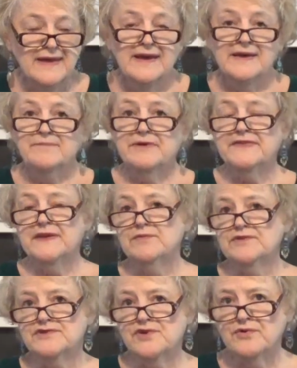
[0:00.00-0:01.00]
but they were
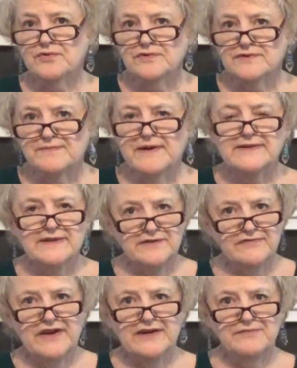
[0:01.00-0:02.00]
told by the
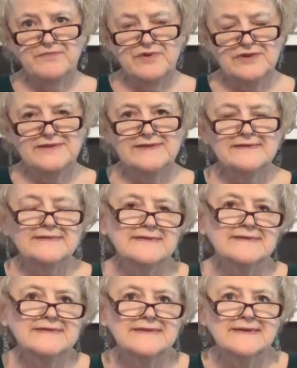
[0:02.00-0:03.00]
divine presence